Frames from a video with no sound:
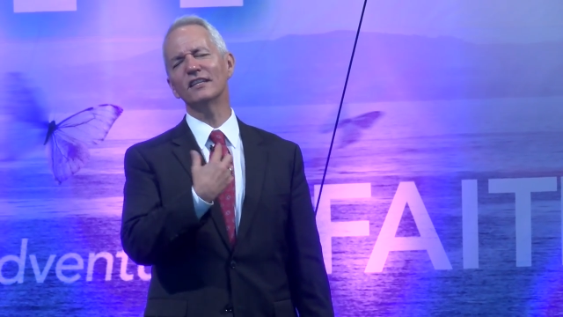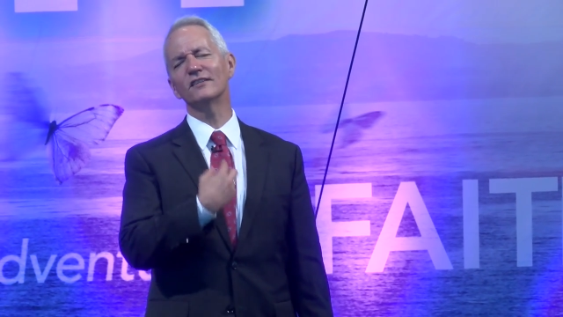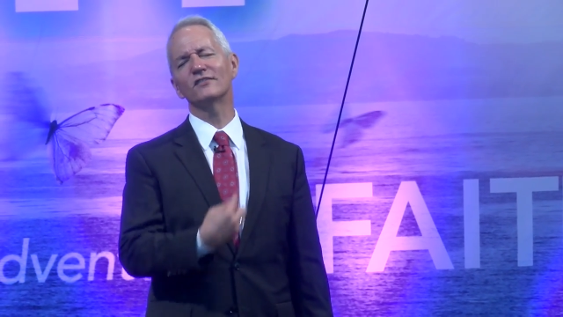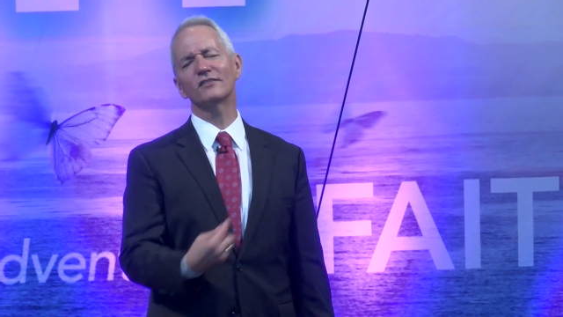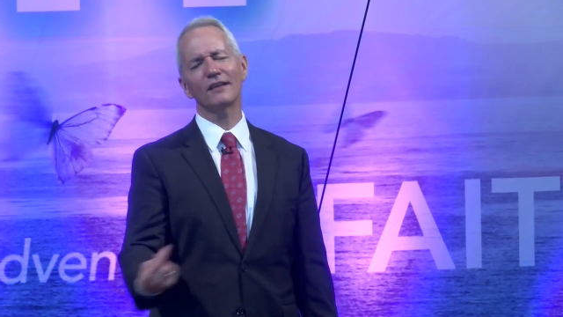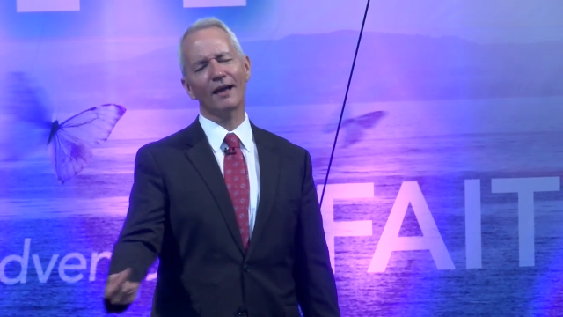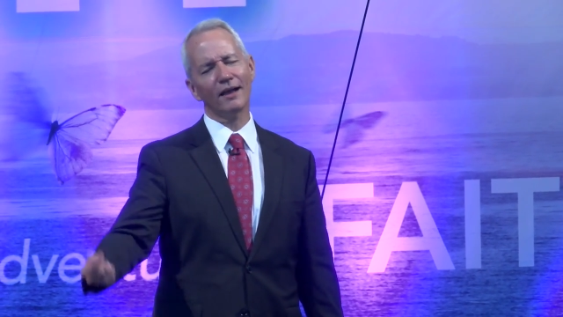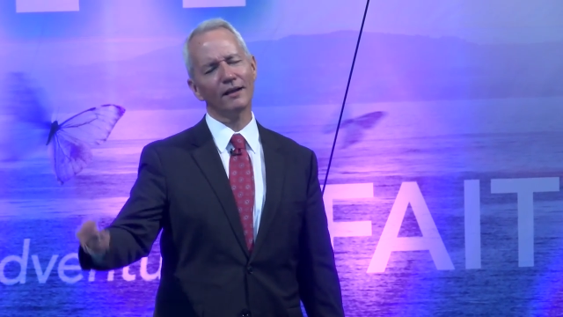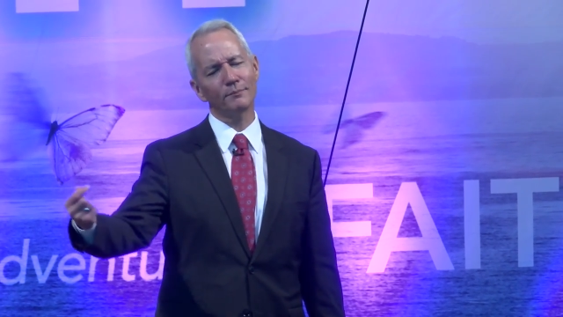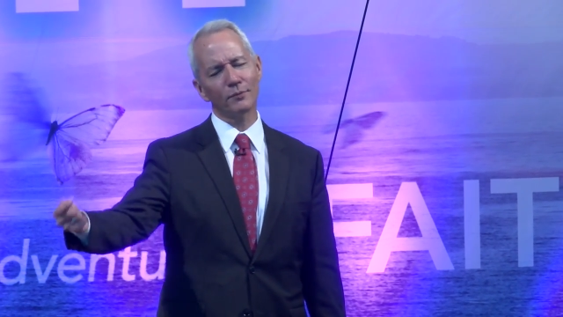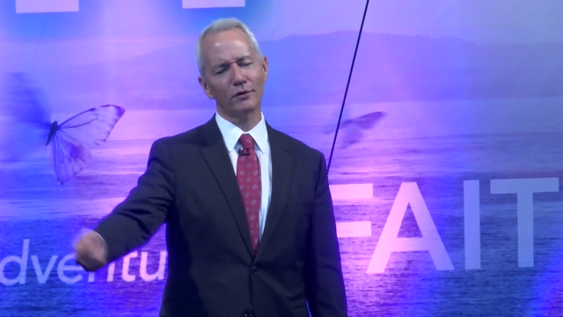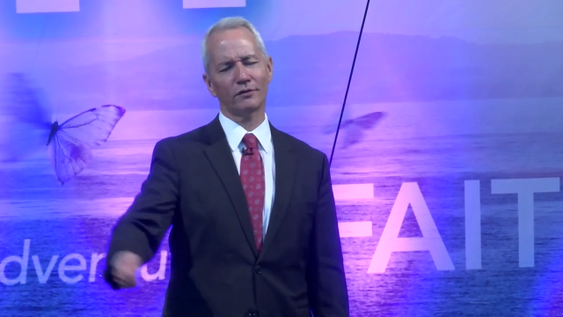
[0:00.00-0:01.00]

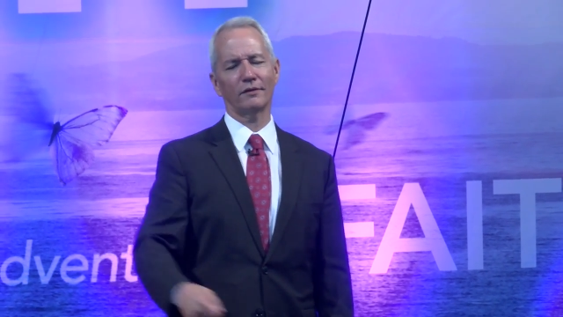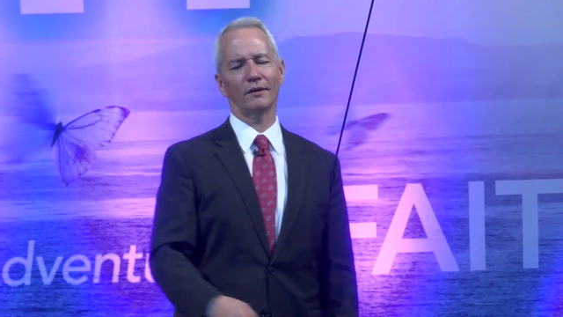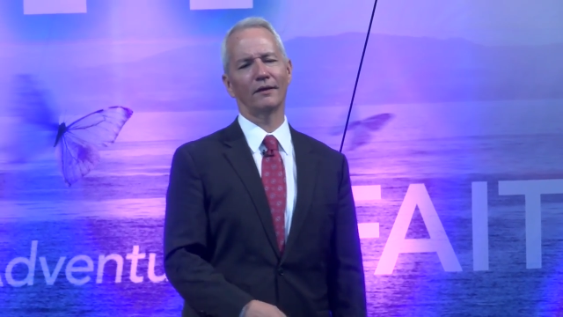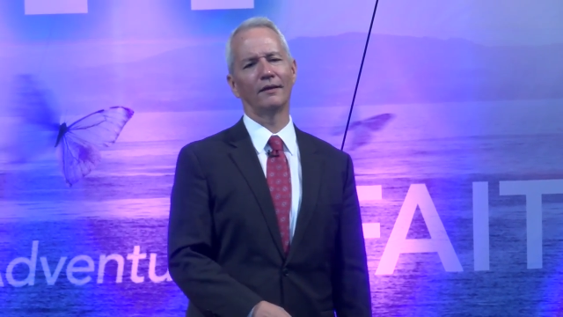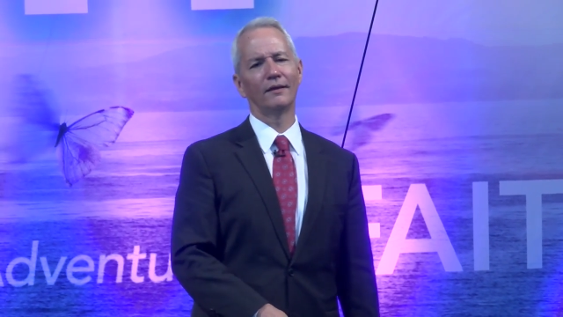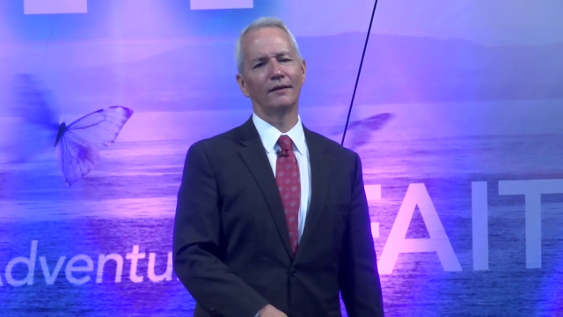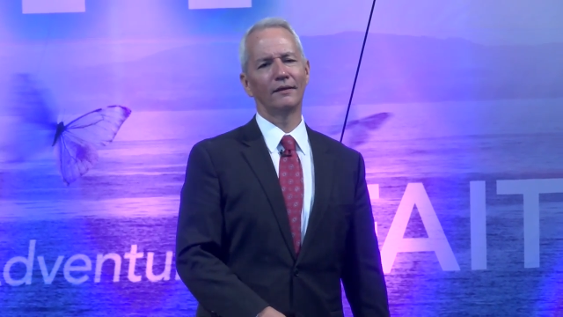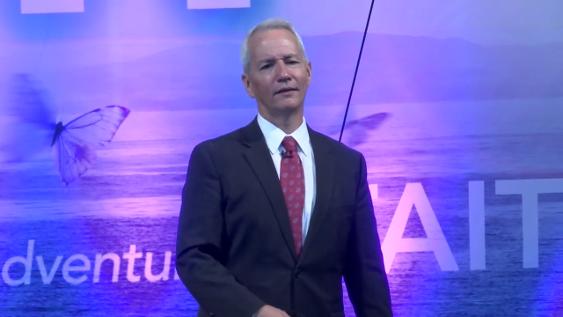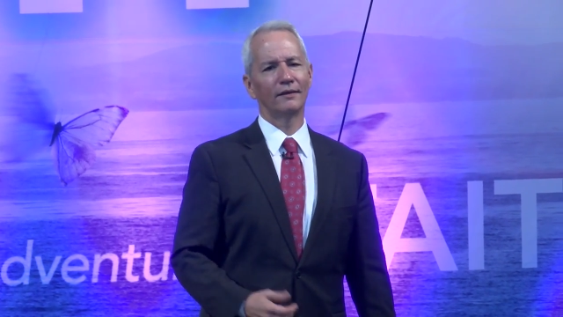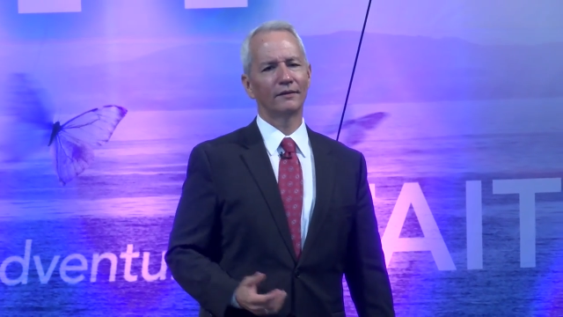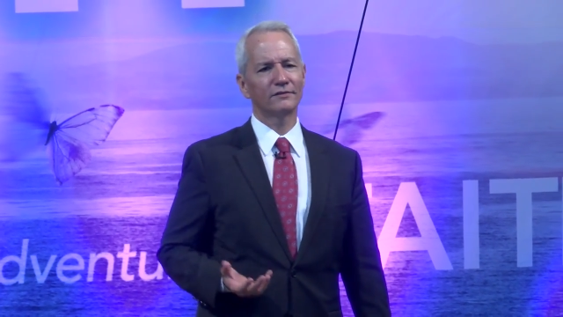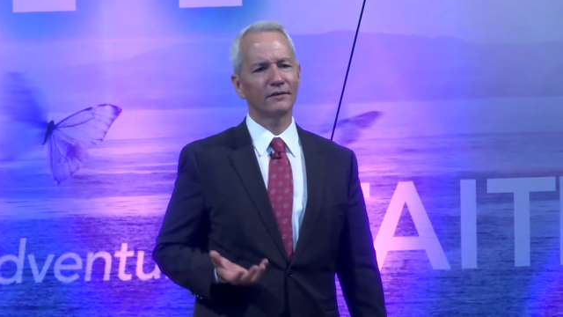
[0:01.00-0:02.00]
inside Bertha
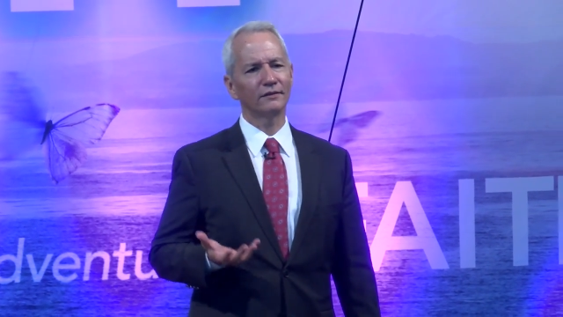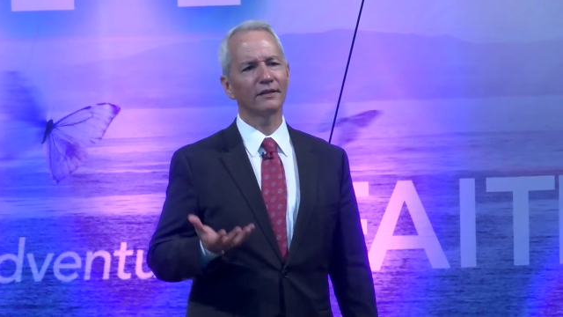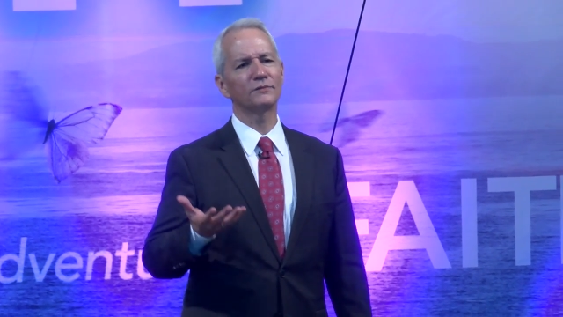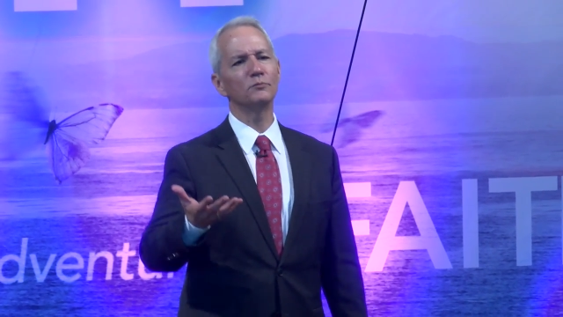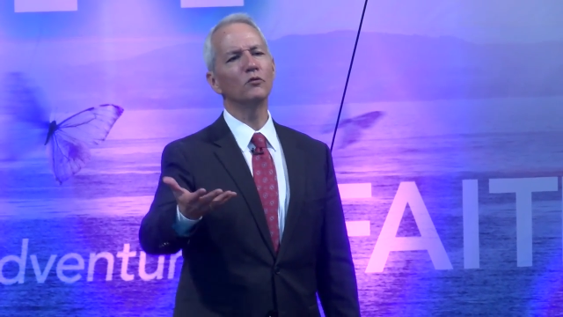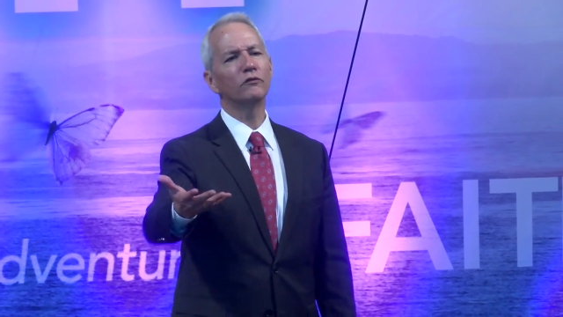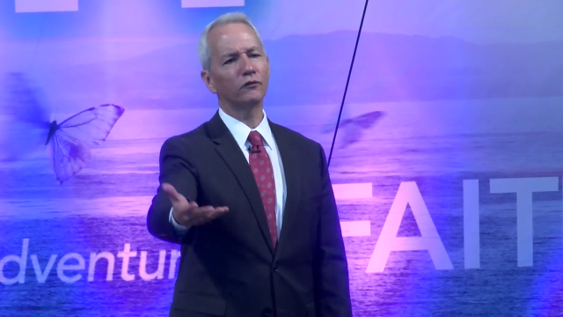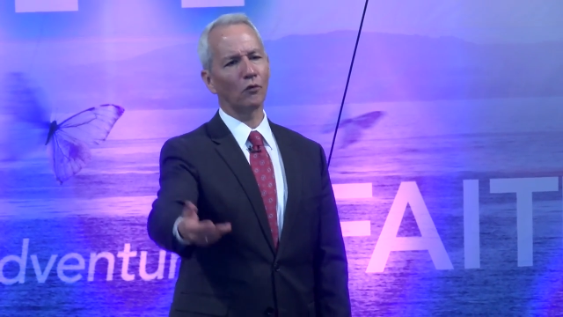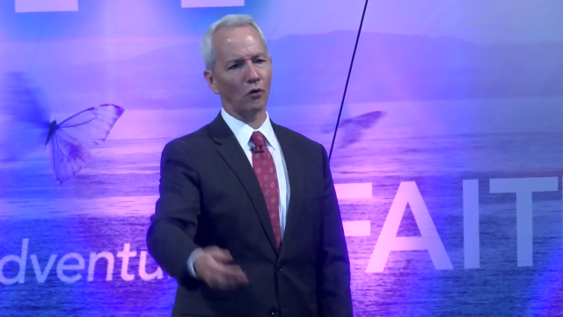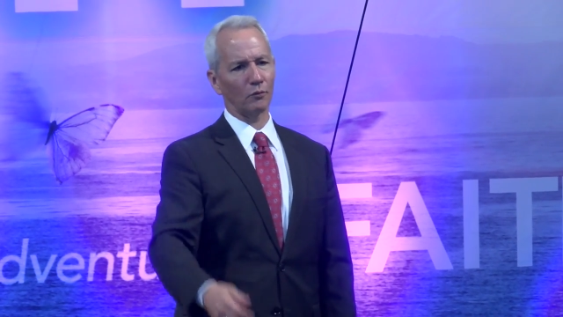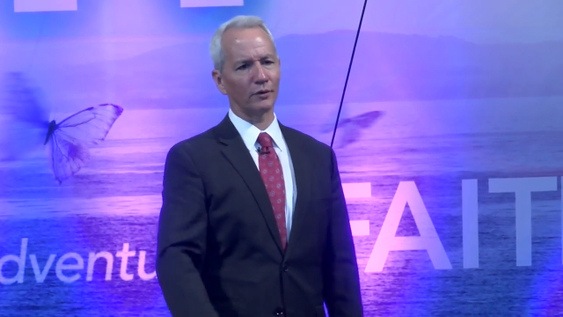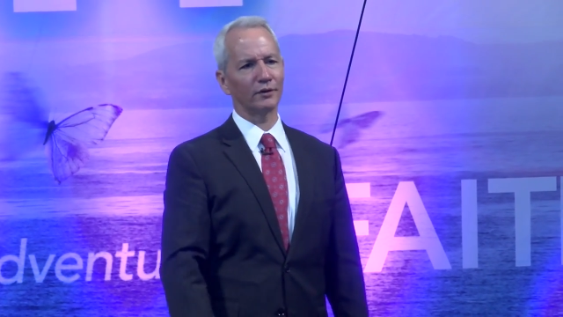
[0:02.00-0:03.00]
said, let's move
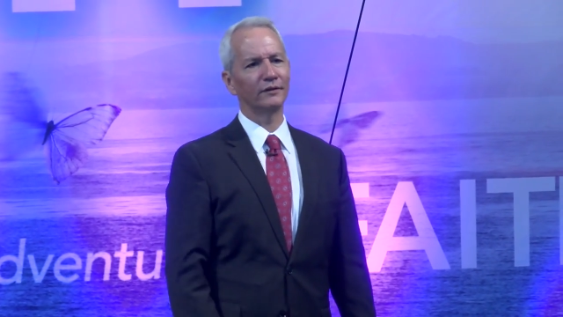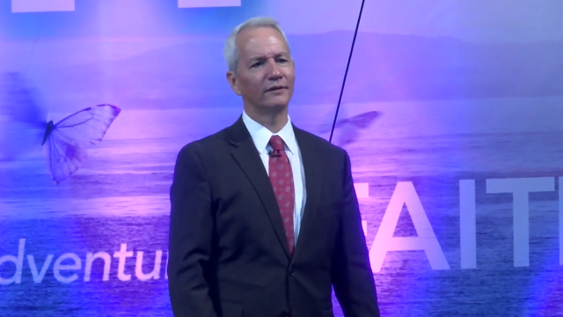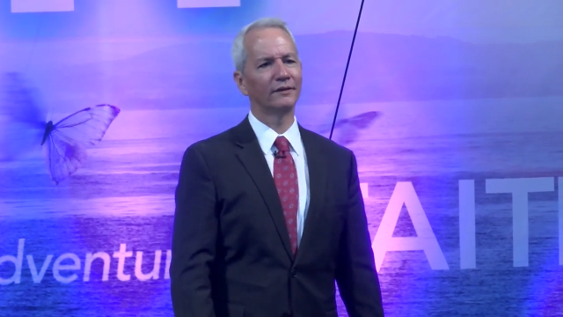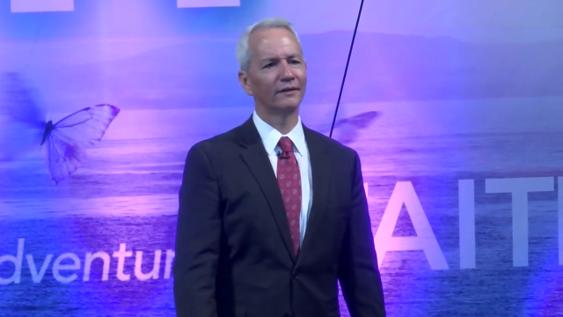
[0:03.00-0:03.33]
forward.